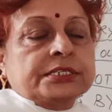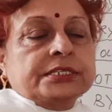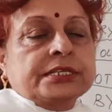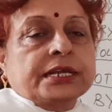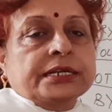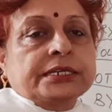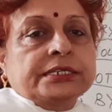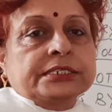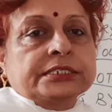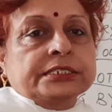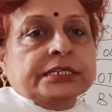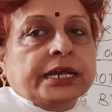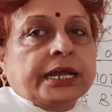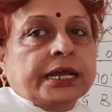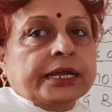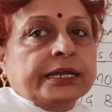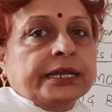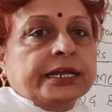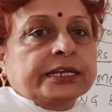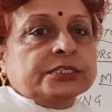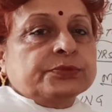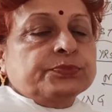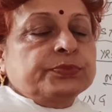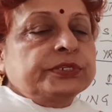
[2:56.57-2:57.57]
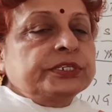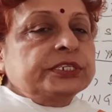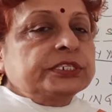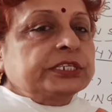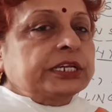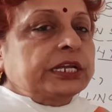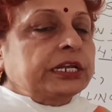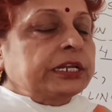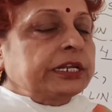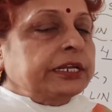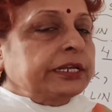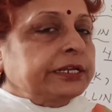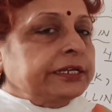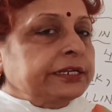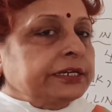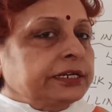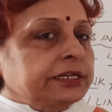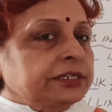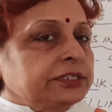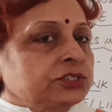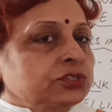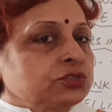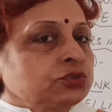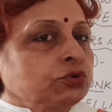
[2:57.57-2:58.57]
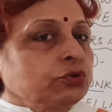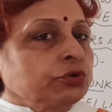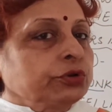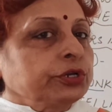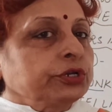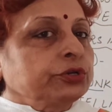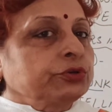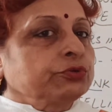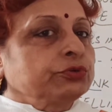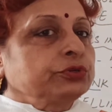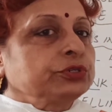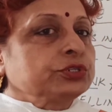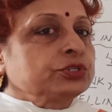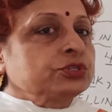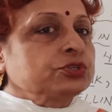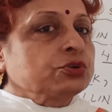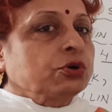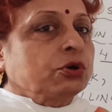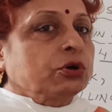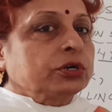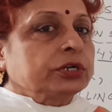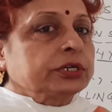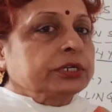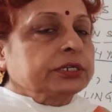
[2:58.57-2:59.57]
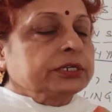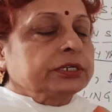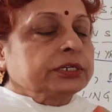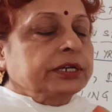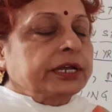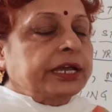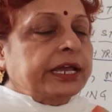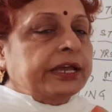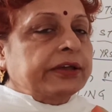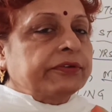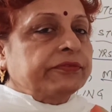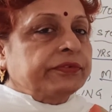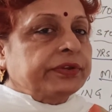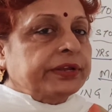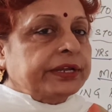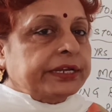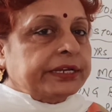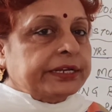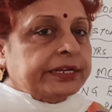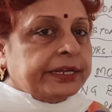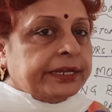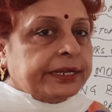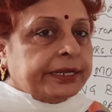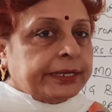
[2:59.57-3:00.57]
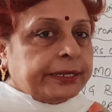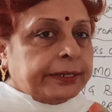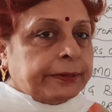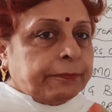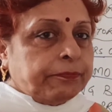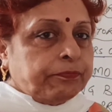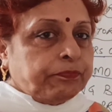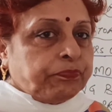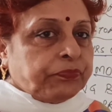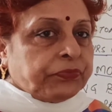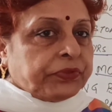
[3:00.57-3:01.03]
that Jack has been telling a story to his daughter every day,